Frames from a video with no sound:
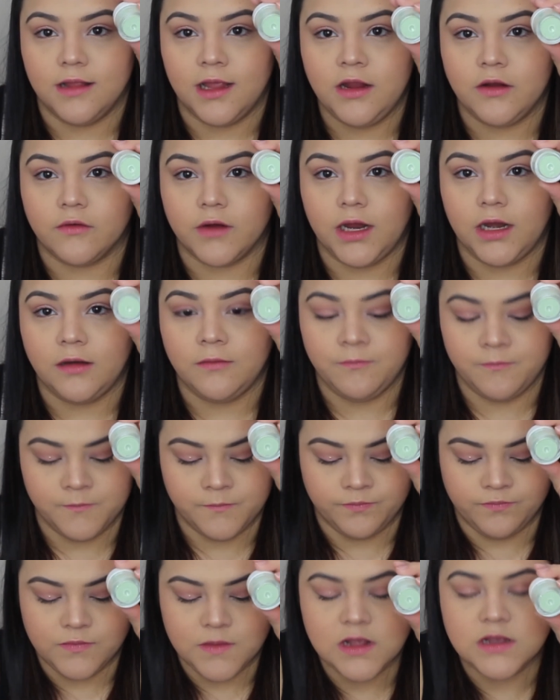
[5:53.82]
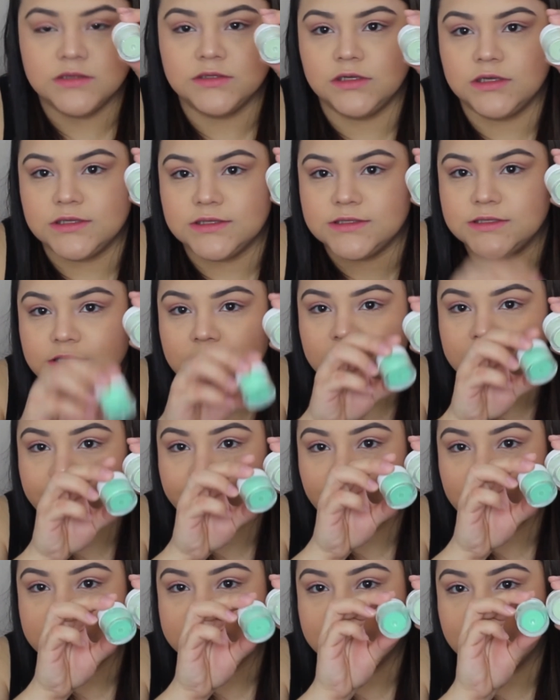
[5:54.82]
a light green. So you can see the
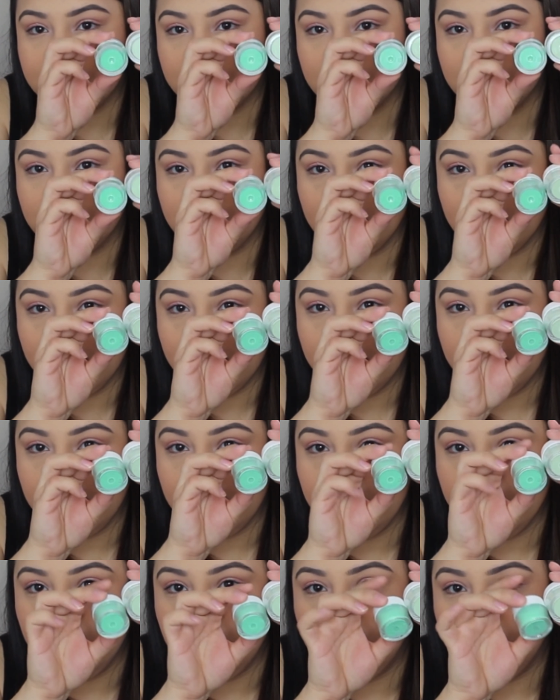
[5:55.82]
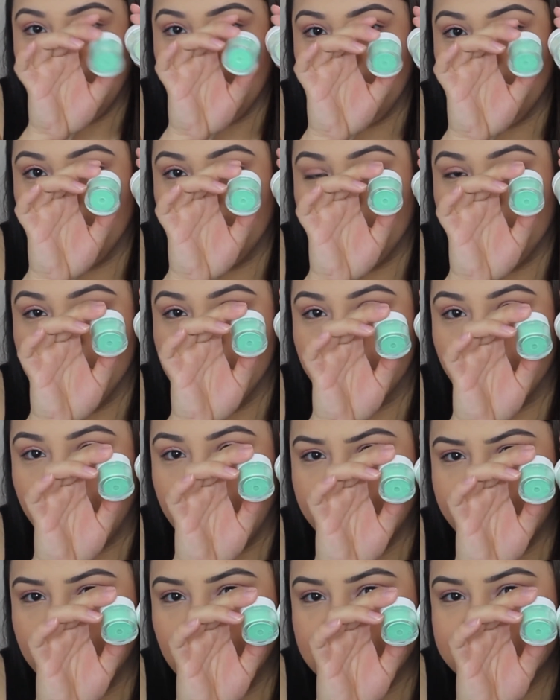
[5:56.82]
difference there. Like a really
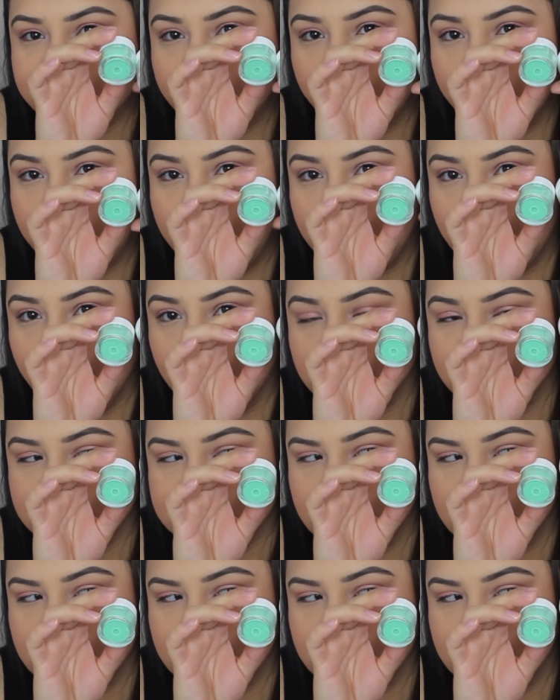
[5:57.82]
bright fluorescent green, and then